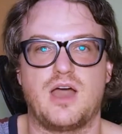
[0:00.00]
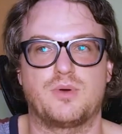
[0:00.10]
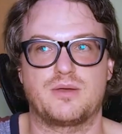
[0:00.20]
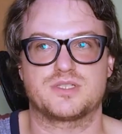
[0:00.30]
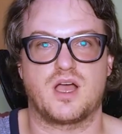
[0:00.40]

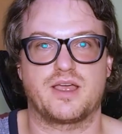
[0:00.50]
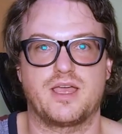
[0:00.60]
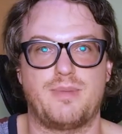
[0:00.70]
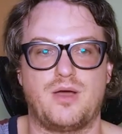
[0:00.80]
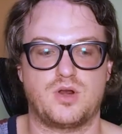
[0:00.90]
what I was talking
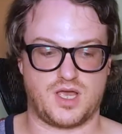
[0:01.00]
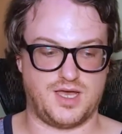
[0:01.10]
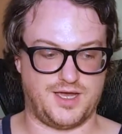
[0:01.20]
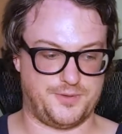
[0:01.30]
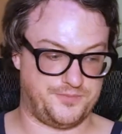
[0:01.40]
about.
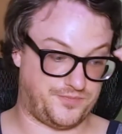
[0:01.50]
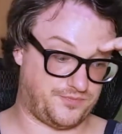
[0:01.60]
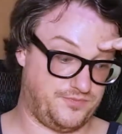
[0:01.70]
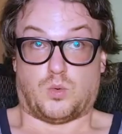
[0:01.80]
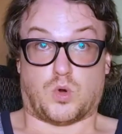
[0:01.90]

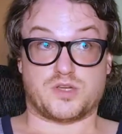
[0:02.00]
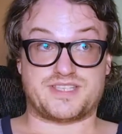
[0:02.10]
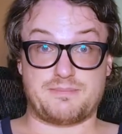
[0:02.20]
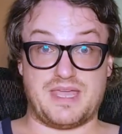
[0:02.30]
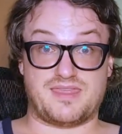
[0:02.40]
Words
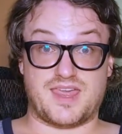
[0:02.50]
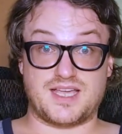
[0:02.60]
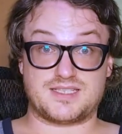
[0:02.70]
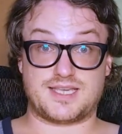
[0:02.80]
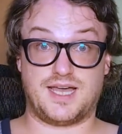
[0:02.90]
that mean
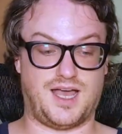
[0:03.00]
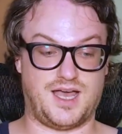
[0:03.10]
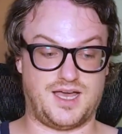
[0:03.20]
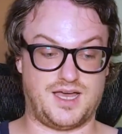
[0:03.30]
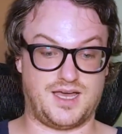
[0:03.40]
things.
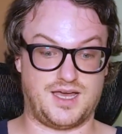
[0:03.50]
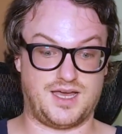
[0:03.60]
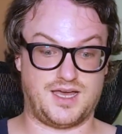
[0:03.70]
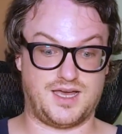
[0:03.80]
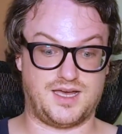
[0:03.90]

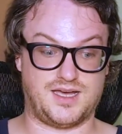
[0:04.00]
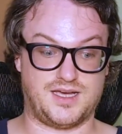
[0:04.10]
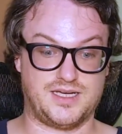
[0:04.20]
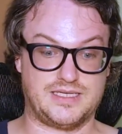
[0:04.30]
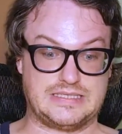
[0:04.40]

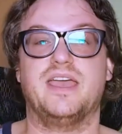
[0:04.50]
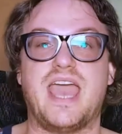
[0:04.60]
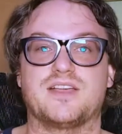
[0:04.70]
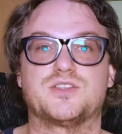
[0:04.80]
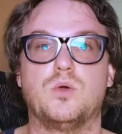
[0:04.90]

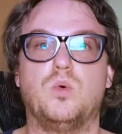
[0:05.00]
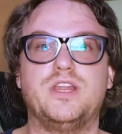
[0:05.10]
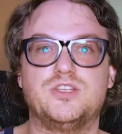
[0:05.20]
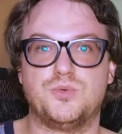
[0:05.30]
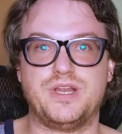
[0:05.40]
Yeah, so what do
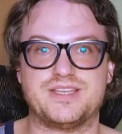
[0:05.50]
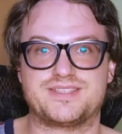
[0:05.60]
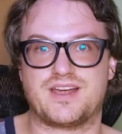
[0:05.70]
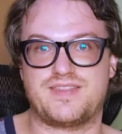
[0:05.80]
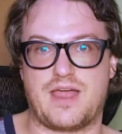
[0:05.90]
you do when you get
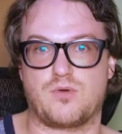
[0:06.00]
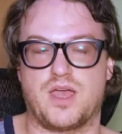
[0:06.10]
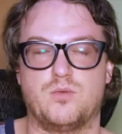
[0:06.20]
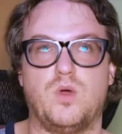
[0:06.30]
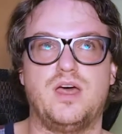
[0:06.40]
stuck in that rut?
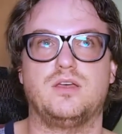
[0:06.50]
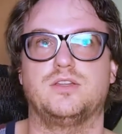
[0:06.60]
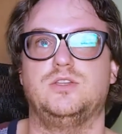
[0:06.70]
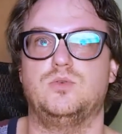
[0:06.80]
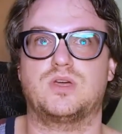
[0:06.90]
Well,
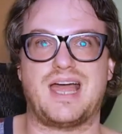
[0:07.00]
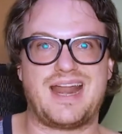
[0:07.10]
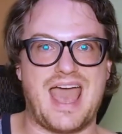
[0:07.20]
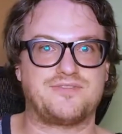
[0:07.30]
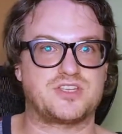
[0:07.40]
you kind
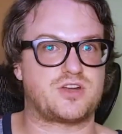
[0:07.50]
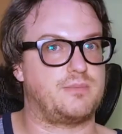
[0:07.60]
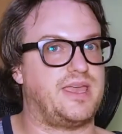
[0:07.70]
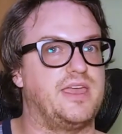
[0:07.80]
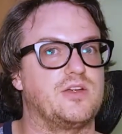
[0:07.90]
of have to start
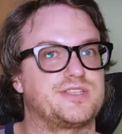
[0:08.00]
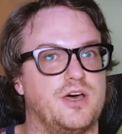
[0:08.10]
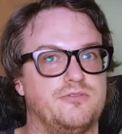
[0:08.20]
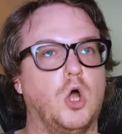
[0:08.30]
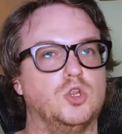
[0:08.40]
making
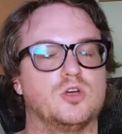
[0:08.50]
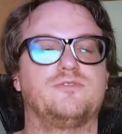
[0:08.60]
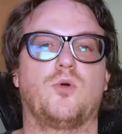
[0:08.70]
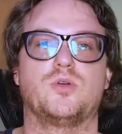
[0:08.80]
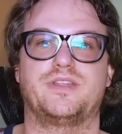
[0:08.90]
yourself look
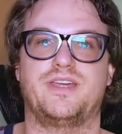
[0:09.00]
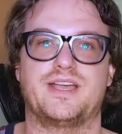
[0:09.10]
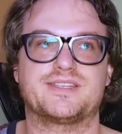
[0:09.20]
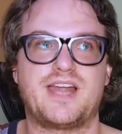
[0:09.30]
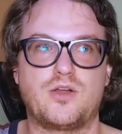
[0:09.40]
forward to
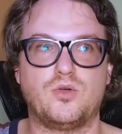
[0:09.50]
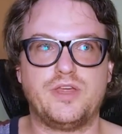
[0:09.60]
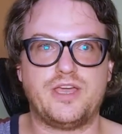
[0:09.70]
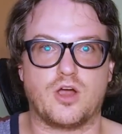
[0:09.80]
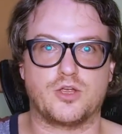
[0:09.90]
things. Not
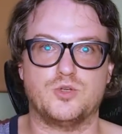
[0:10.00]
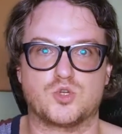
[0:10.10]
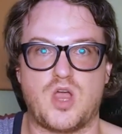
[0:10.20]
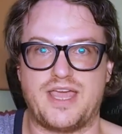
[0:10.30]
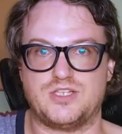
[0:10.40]
only are you
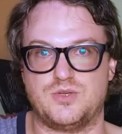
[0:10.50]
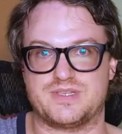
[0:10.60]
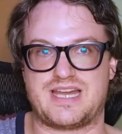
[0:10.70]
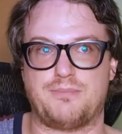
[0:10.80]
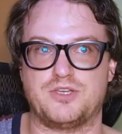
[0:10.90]
trying to
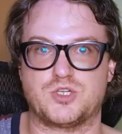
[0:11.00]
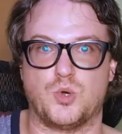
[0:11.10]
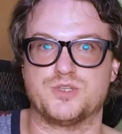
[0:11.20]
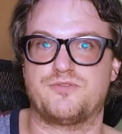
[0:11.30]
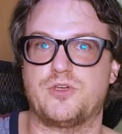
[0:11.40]
establish
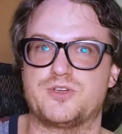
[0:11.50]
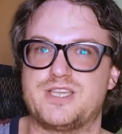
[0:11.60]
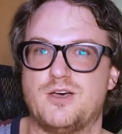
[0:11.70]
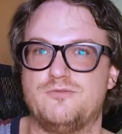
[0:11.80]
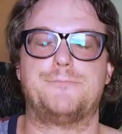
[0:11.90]
goals for
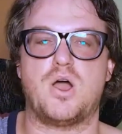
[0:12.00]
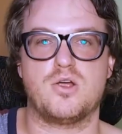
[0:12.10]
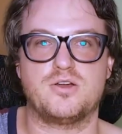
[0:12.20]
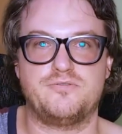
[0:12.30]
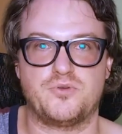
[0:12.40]
yourself,
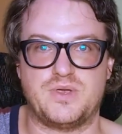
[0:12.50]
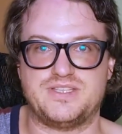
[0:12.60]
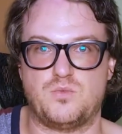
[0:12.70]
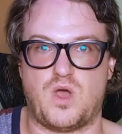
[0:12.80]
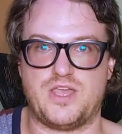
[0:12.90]
part of the
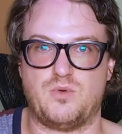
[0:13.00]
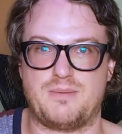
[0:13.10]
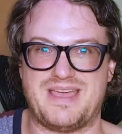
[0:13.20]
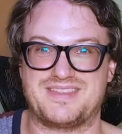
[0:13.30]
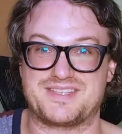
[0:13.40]
reason why you want to
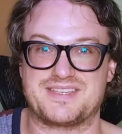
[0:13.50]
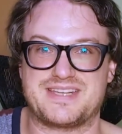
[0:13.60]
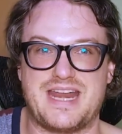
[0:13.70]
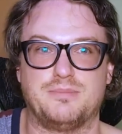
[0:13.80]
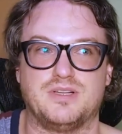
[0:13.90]
make this
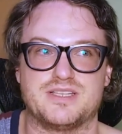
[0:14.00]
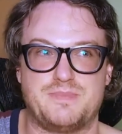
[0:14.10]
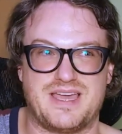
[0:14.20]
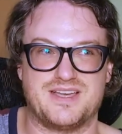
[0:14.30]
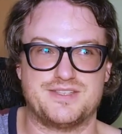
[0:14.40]
sustainable is
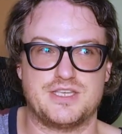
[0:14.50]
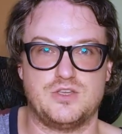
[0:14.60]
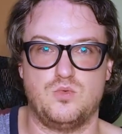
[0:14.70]
because you